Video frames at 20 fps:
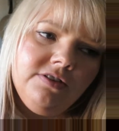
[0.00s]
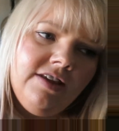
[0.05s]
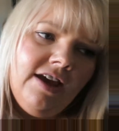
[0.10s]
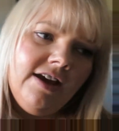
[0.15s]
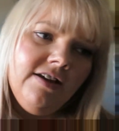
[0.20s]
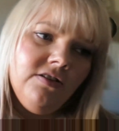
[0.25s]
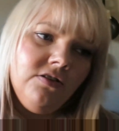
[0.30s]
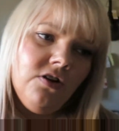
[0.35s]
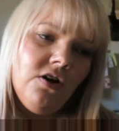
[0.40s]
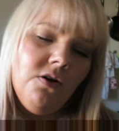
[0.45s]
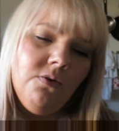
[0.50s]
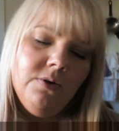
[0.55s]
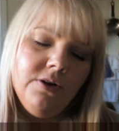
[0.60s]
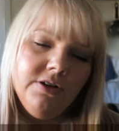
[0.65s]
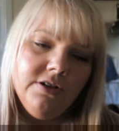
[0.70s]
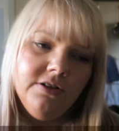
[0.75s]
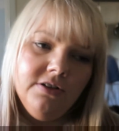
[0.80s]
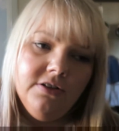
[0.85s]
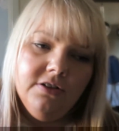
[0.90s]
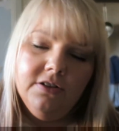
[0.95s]
Tesco
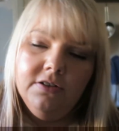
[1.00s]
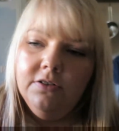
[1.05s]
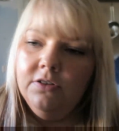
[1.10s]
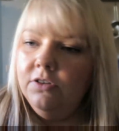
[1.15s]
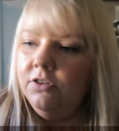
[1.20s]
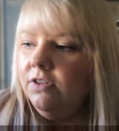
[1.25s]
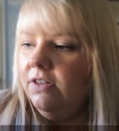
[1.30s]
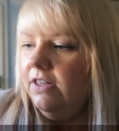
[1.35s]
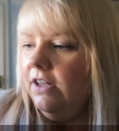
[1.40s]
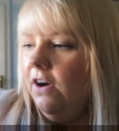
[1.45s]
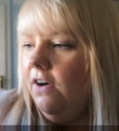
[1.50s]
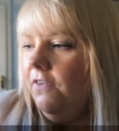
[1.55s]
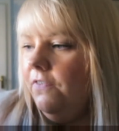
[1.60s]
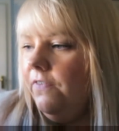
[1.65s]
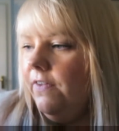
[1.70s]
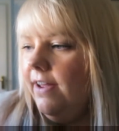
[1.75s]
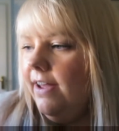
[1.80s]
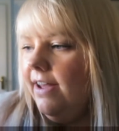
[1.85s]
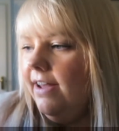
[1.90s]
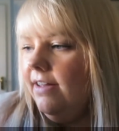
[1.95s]
and to the
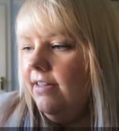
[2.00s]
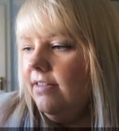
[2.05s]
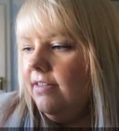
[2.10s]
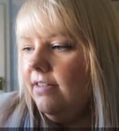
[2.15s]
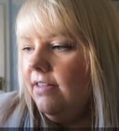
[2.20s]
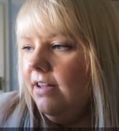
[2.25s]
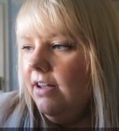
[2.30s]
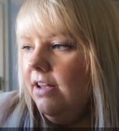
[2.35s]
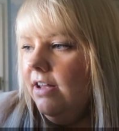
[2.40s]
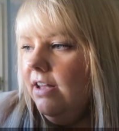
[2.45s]
office.